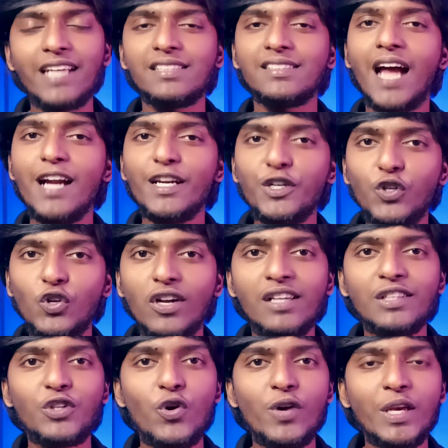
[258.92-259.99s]
I started to
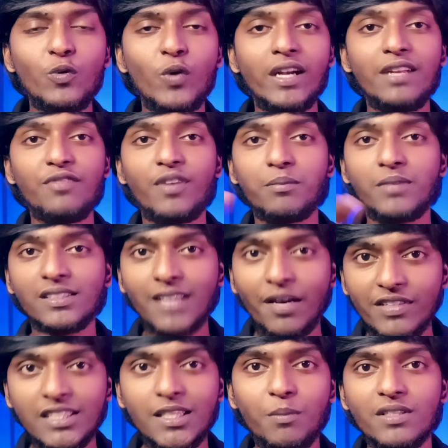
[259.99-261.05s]
learn coding only from the
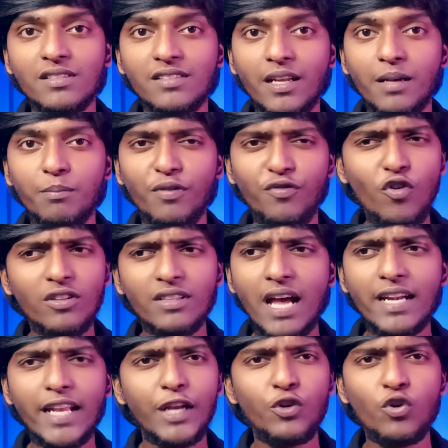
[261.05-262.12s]
7th semester. Before
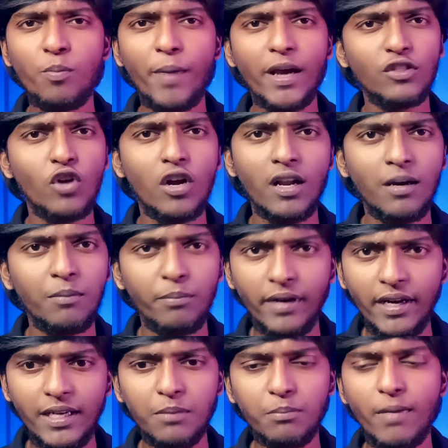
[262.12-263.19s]
that, I know Python a
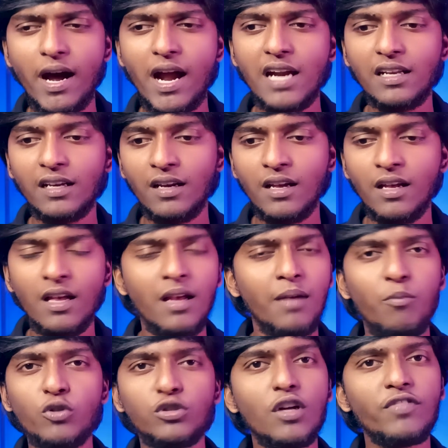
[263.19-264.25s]
bit, but
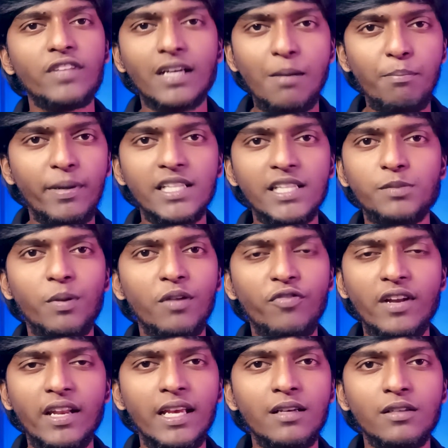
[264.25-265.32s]
most of the companies
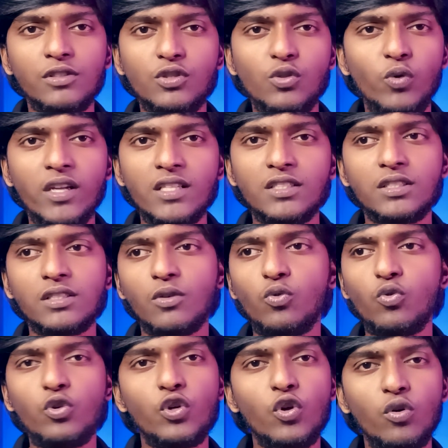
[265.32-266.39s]
preferring students
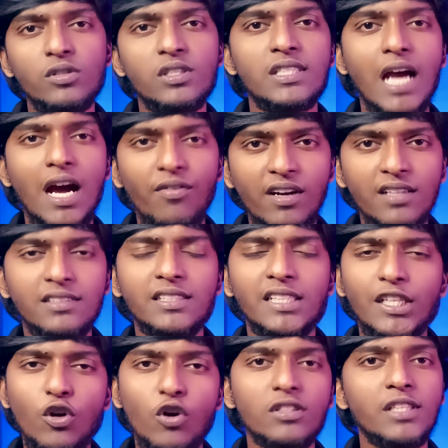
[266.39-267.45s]
who know Java,
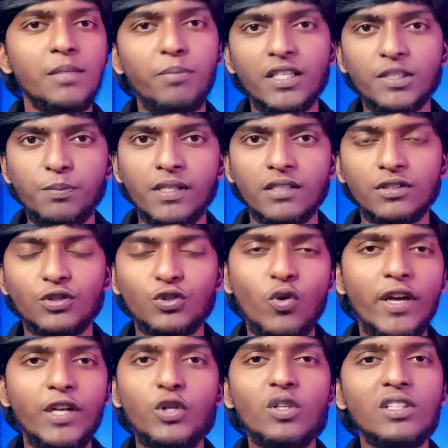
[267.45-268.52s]
C or C++.
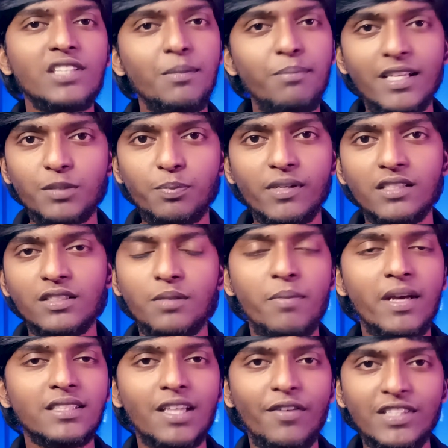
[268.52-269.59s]
So I took C++
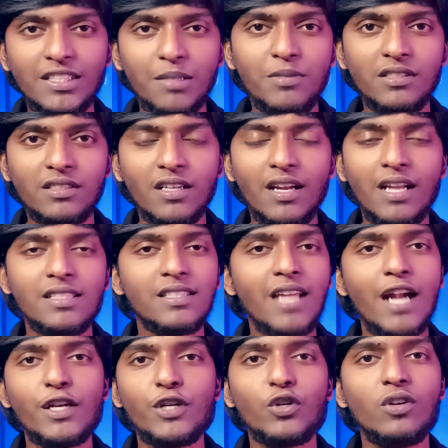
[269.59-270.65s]
in my 7th semester and
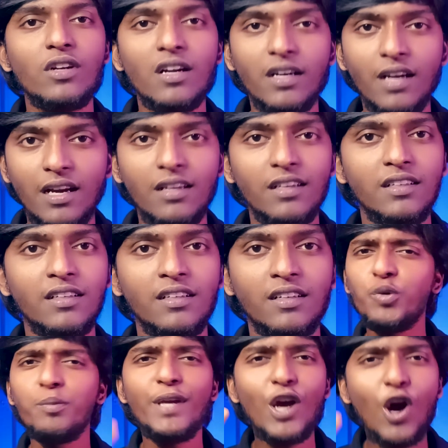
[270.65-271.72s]
started to learn it.
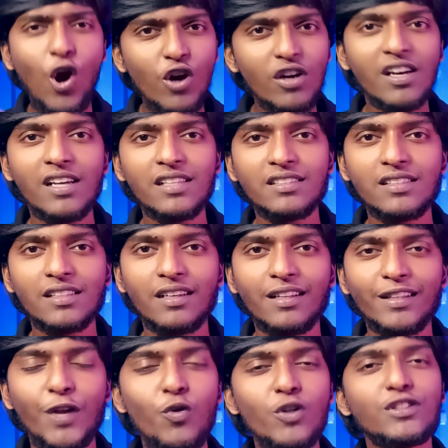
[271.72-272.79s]
To be honest,
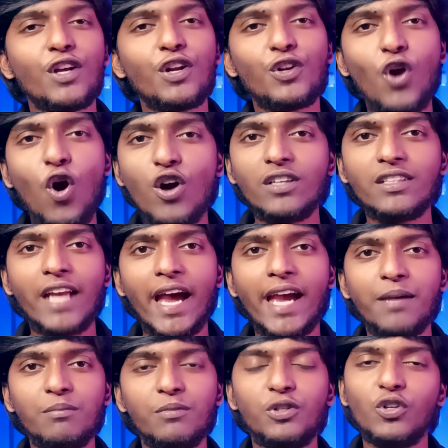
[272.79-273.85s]
that was the wrong
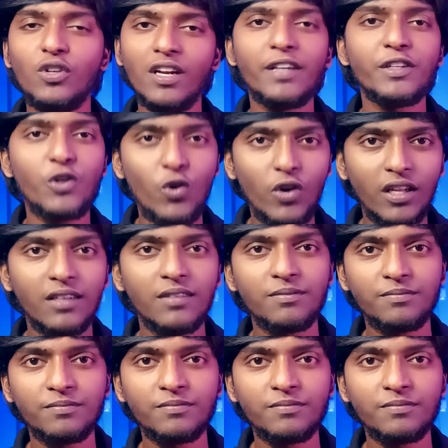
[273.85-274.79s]
time to learn coding.